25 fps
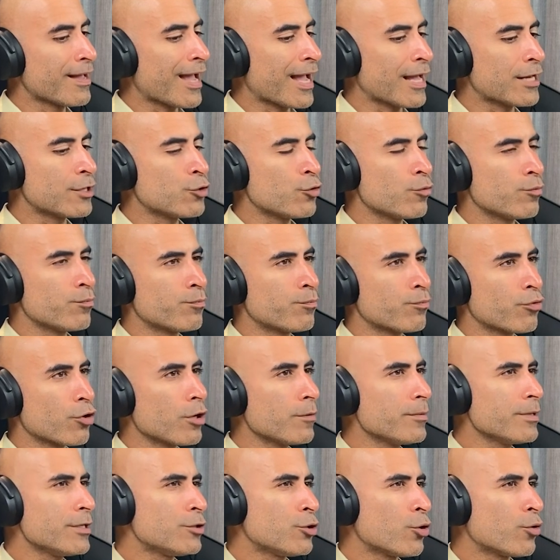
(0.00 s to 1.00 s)
and you
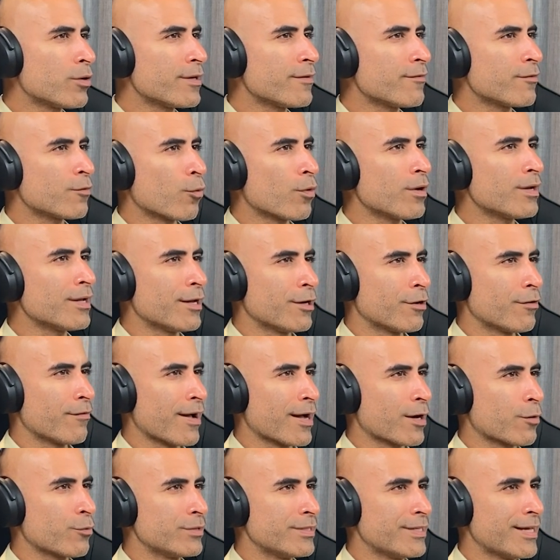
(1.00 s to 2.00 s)
probably don't even want to
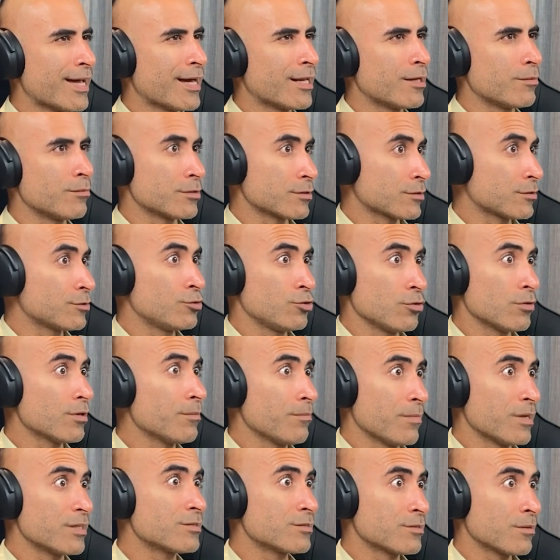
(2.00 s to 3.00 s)
interact with the animals because you
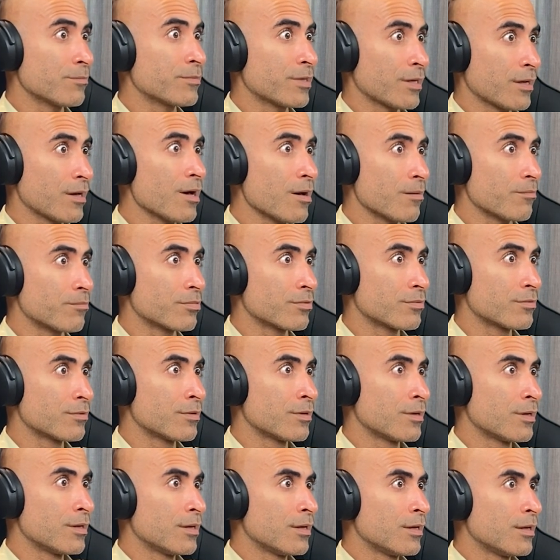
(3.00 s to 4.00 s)
can mess something up.
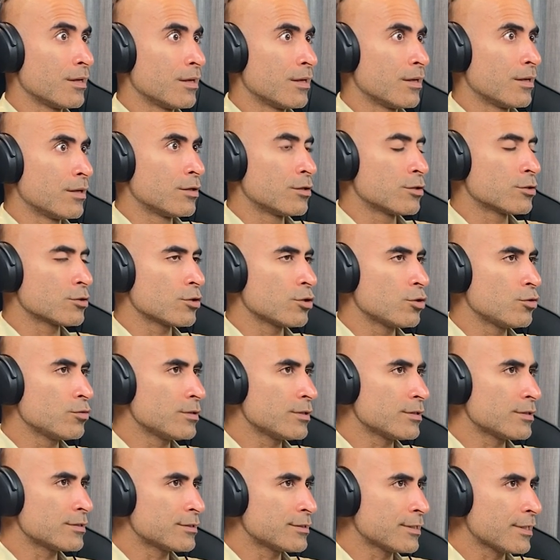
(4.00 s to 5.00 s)
Exactly. So you
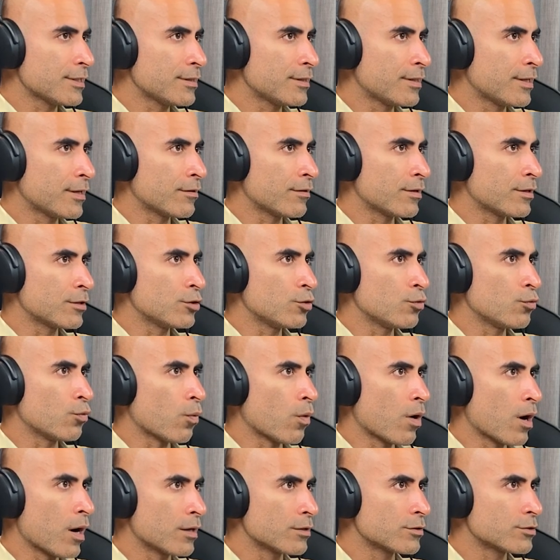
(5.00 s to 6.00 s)
just sit there and you
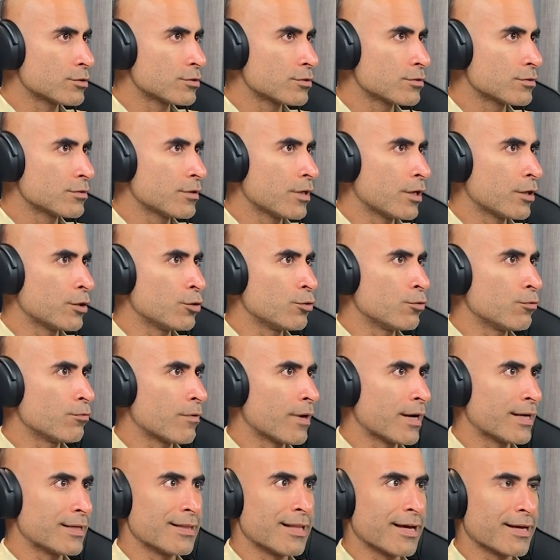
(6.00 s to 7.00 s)
watch and you
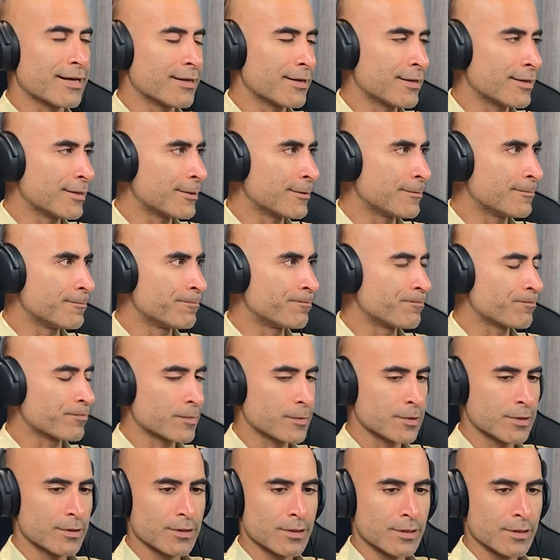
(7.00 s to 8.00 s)
write like um
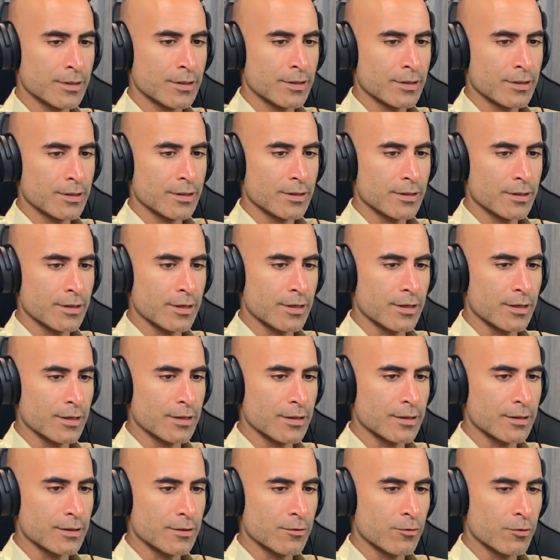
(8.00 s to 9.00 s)

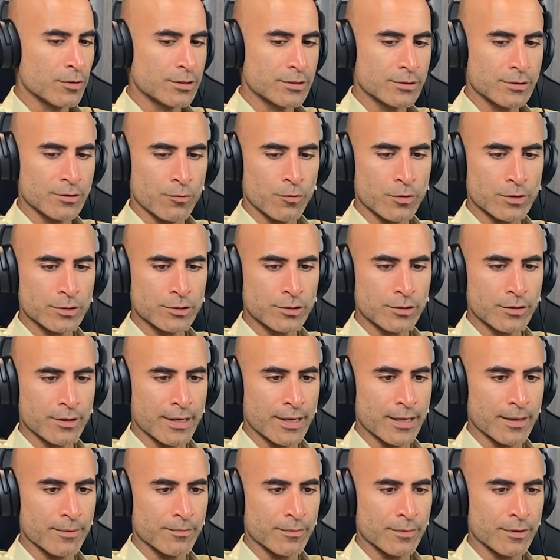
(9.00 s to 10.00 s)
uh what's what's her
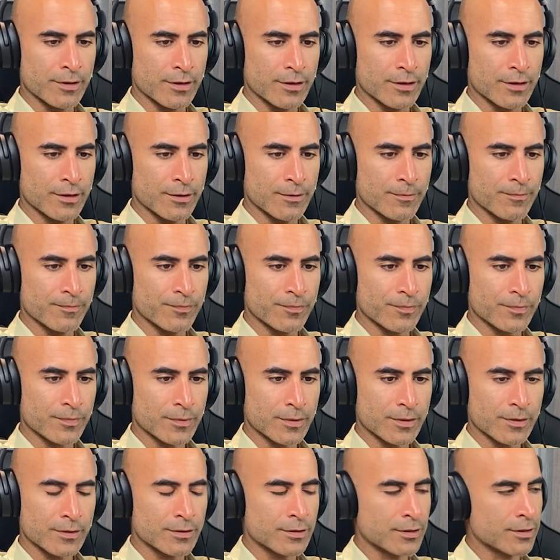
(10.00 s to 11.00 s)
name? The
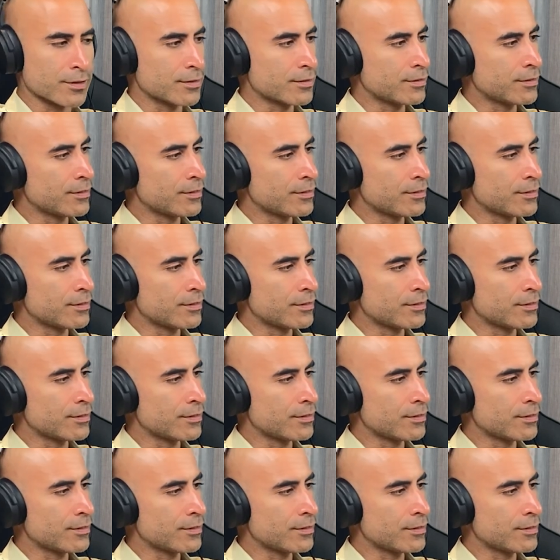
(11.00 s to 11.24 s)
the